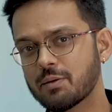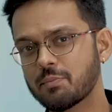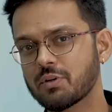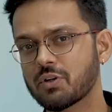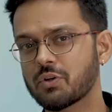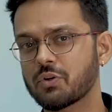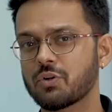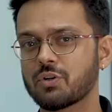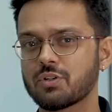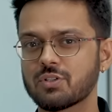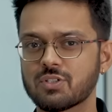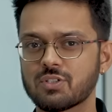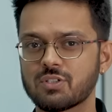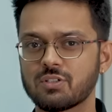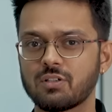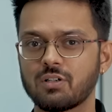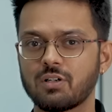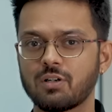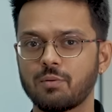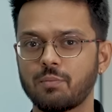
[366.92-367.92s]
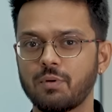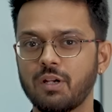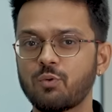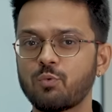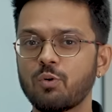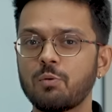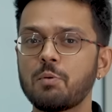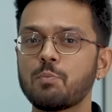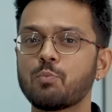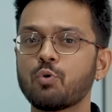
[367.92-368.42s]
because it
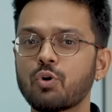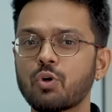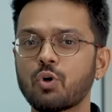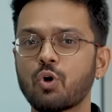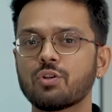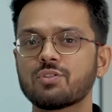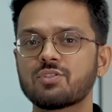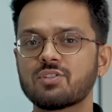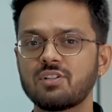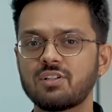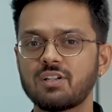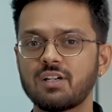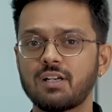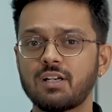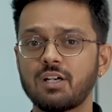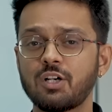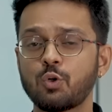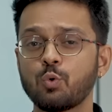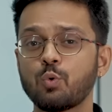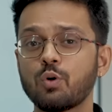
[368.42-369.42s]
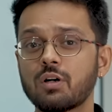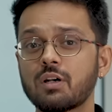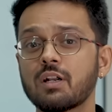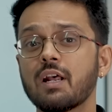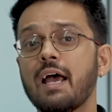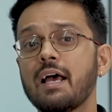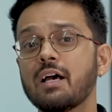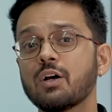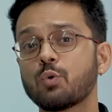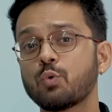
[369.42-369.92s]
will be more concentrated
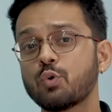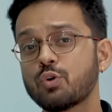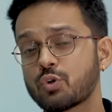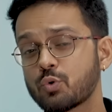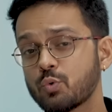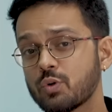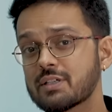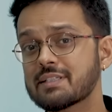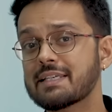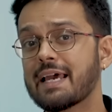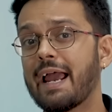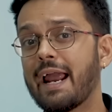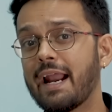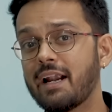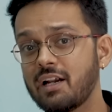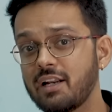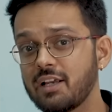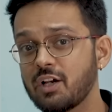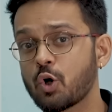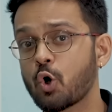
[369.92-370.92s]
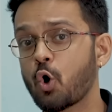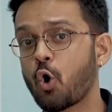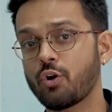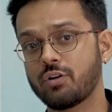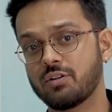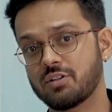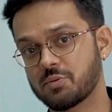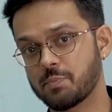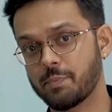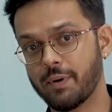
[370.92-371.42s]
towards handling
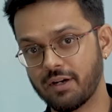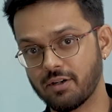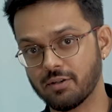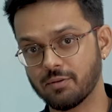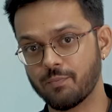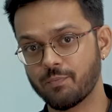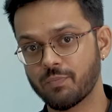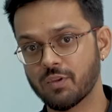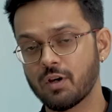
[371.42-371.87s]
corners better,